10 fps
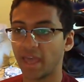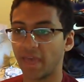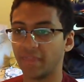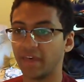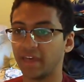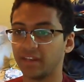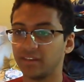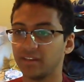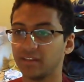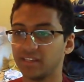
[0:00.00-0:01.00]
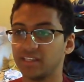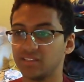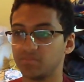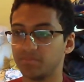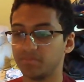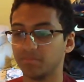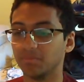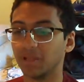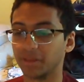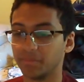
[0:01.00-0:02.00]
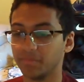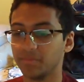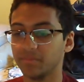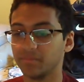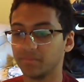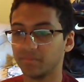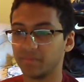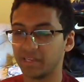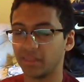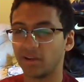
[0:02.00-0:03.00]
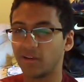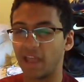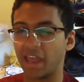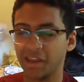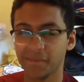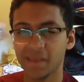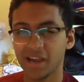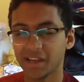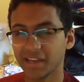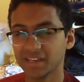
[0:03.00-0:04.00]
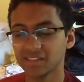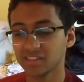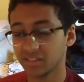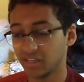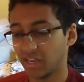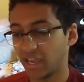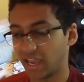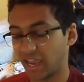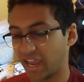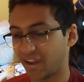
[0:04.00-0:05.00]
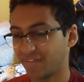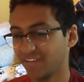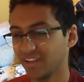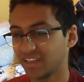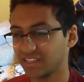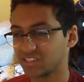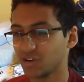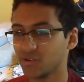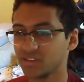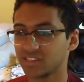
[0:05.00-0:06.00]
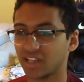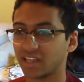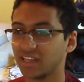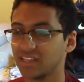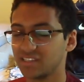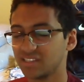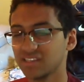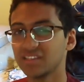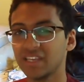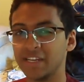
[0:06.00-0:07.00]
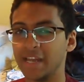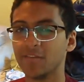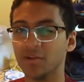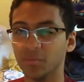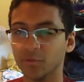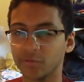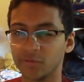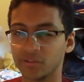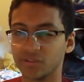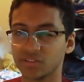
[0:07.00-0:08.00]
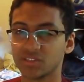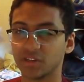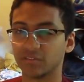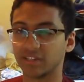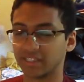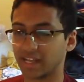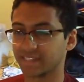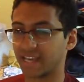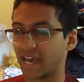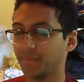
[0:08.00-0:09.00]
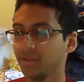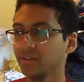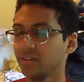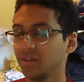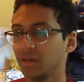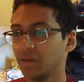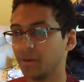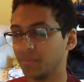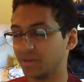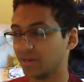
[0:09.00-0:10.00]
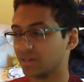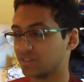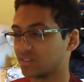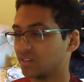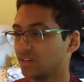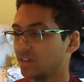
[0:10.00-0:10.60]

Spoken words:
and then he's like being their enemy, I guess. And I feel like it's always like it's just inevitable for stuff like that to happen because